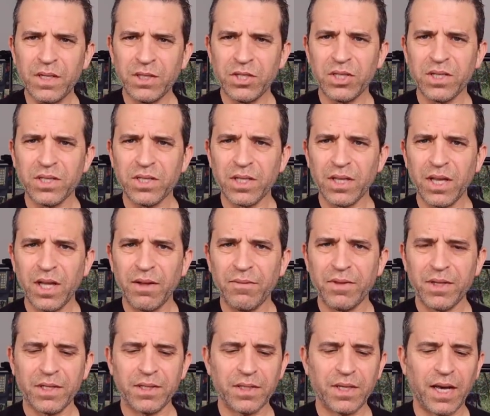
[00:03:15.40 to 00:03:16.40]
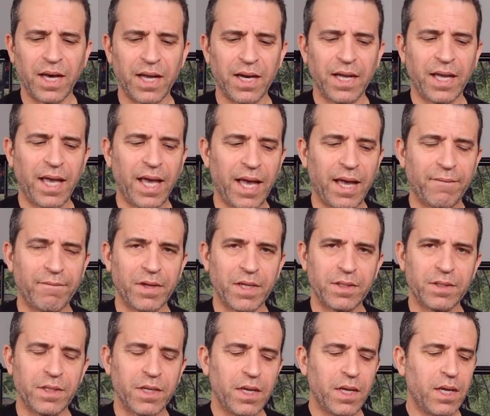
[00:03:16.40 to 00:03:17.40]
just love this cotton
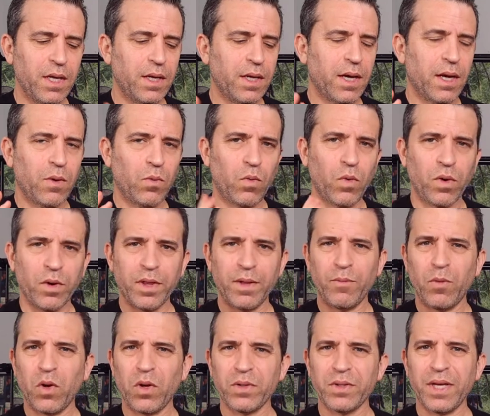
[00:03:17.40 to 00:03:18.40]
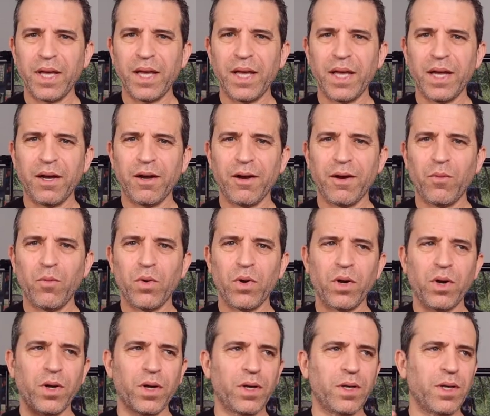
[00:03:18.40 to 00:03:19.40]
canvas. I wore them all day here at
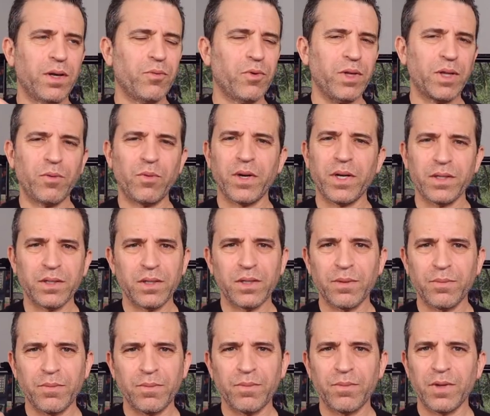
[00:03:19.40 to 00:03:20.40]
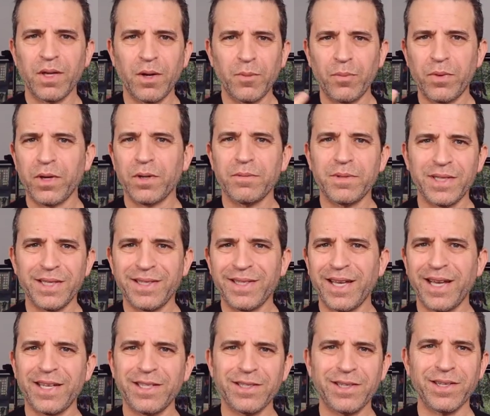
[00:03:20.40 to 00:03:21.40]
work. I really wanted to, you know, put them to the
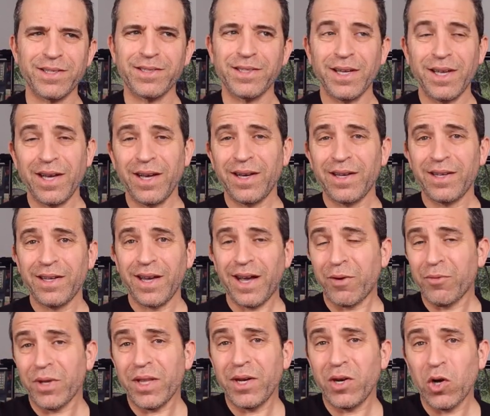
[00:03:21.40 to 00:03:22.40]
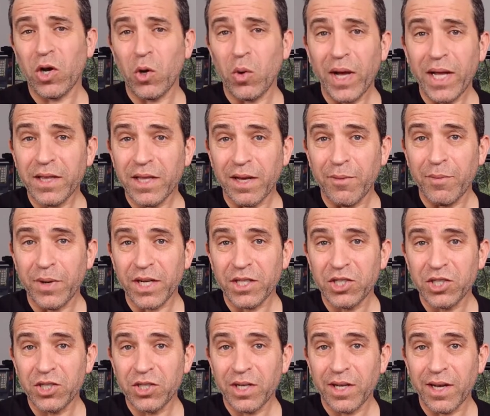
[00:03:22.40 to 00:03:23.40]
test because I really don't go out that
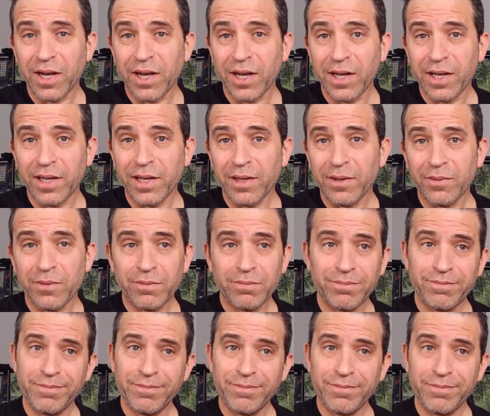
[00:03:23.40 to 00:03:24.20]
much. I